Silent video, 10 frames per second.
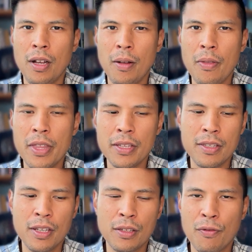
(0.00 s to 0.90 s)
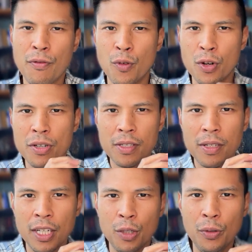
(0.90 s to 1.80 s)
this first
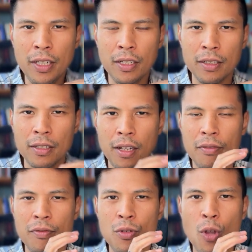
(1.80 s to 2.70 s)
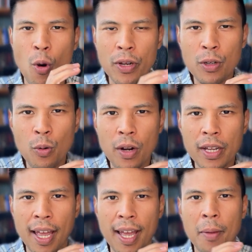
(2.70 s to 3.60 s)
ingredient of knowing who I
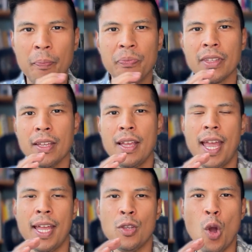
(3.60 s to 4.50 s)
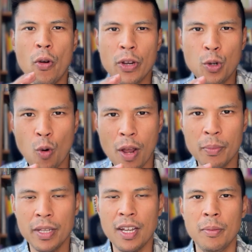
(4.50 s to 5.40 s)
am and knowing who I'm
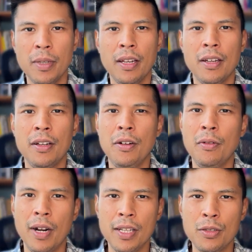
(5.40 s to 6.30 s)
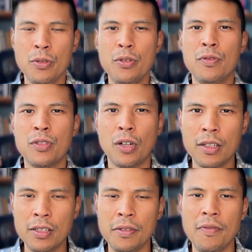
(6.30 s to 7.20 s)
becoming, right? So you've
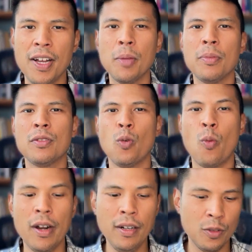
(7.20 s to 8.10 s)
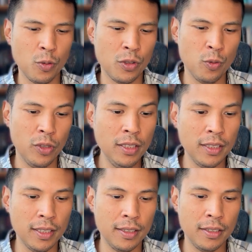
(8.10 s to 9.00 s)
started to develop this awareness, which
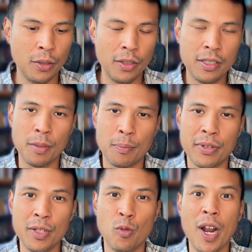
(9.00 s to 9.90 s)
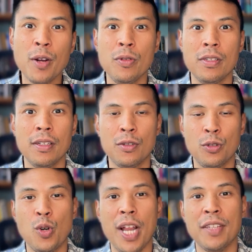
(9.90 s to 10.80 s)
really, it's the prerequisite to
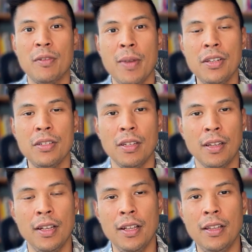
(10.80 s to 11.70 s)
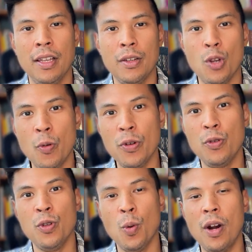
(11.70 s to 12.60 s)
transformation. Like knowing who
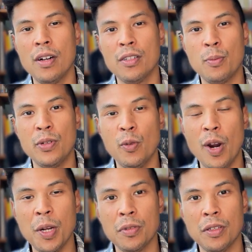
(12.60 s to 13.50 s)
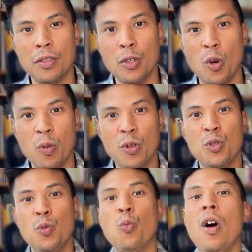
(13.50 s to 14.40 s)
you are is a prerequisite to knowing what
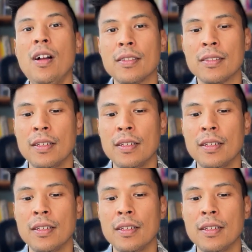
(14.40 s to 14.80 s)
you want,